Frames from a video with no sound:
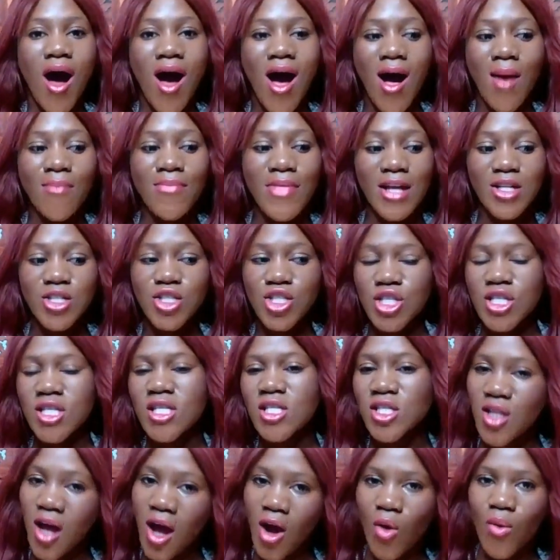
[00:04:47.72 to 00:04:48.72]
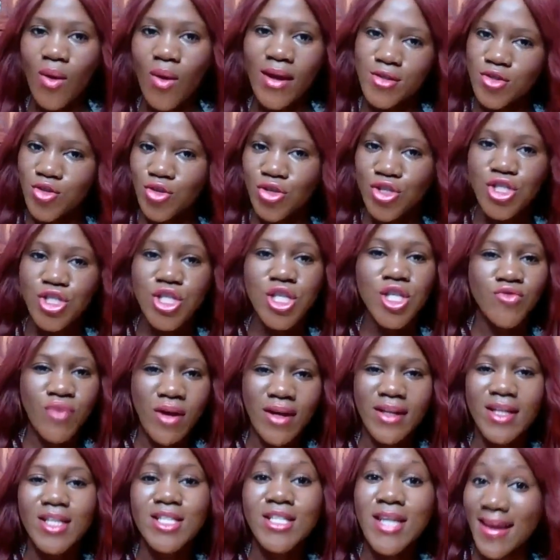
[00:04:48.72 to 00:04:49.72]
that she's not quite sure she's
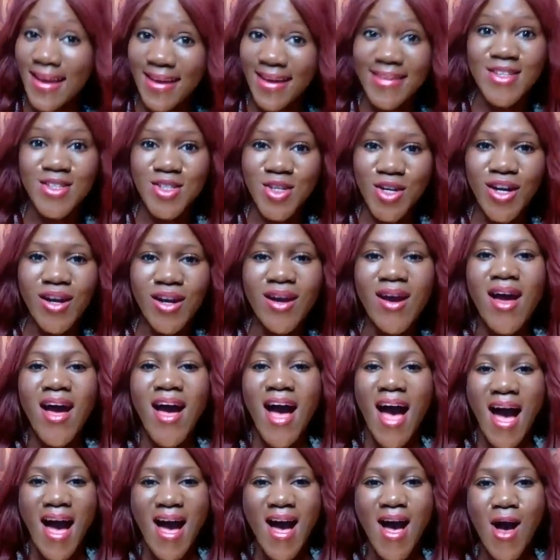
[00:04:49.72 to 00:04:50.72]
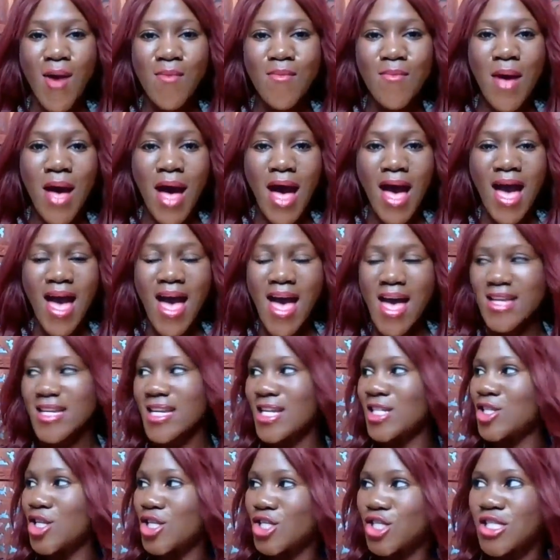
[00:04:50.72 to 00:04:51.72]
ready to enter. And
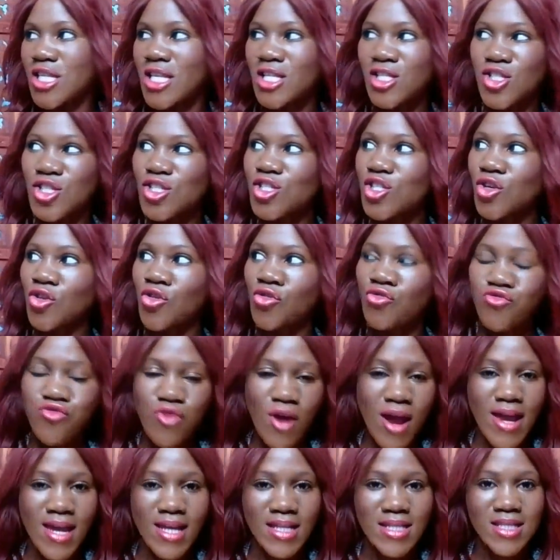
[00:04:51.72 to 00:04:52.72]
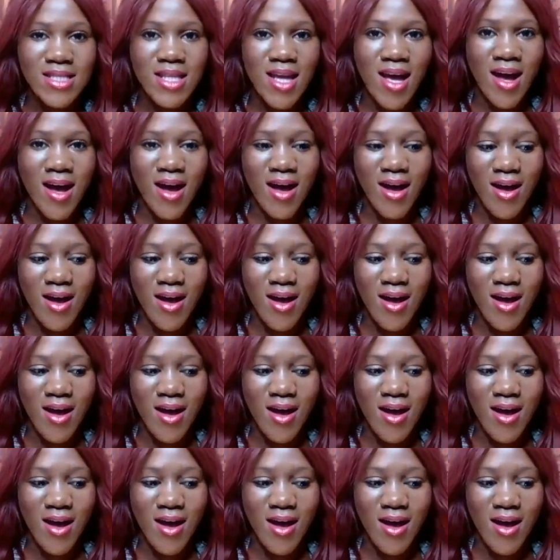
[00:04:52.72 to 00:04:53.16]
it's just a great